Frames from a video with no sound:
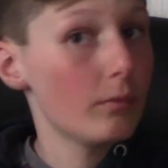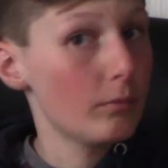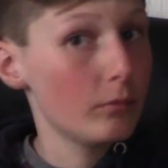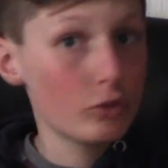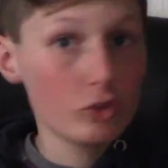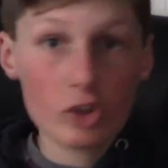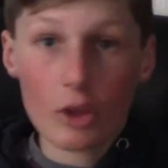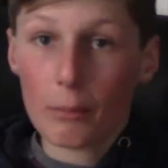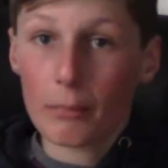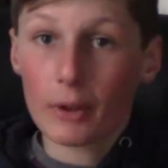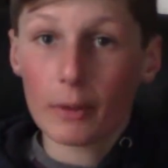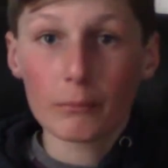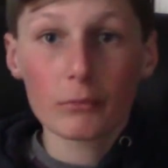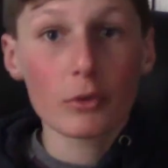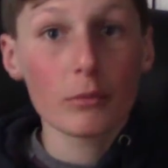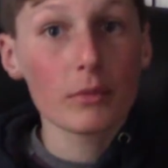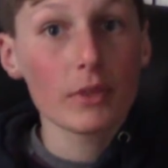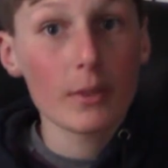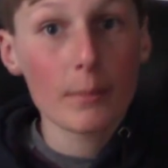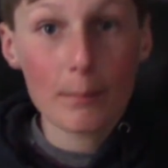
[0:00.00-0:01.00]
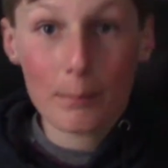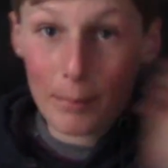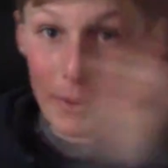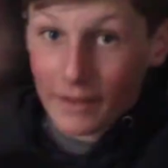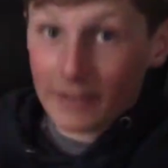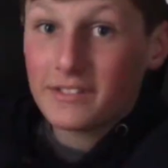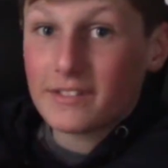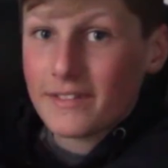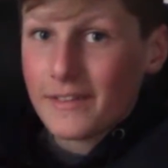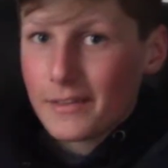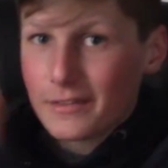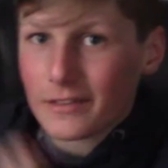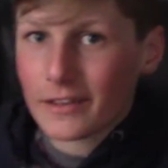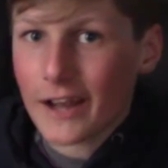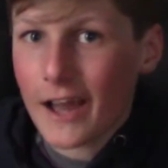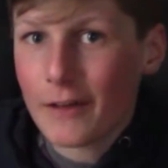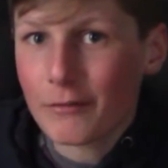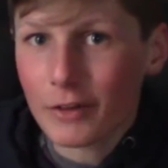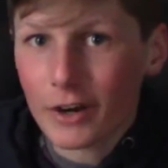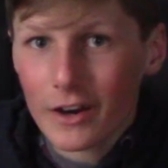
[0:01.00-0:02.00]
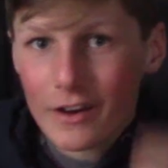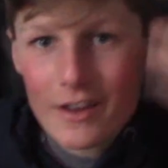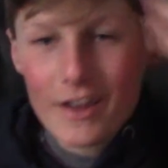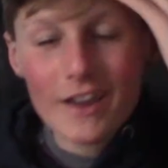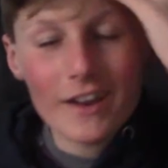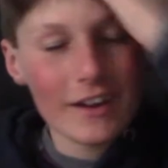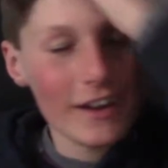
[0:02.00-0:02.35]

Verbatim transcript: Shaping up to be the best season ever.